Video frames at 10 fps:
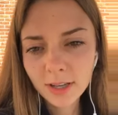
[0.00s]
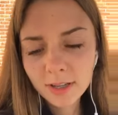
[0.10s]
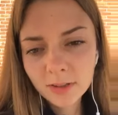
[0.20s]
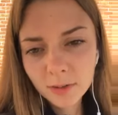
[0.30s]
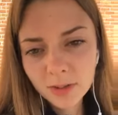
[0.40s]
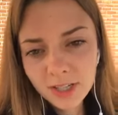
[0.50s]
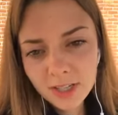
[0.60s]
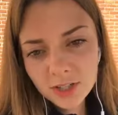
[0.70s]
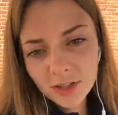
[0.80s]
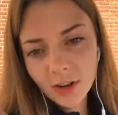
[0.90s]

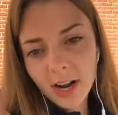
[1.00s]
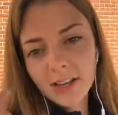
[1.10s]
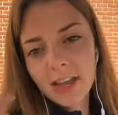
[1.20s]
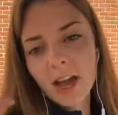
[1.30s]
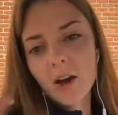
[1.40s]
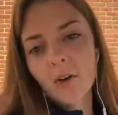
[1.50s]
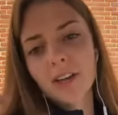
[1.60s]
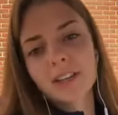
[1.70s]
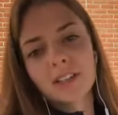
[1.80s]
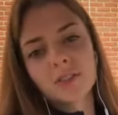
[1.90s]
Indonesia right now,
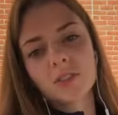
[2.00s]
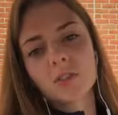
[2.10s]
and it is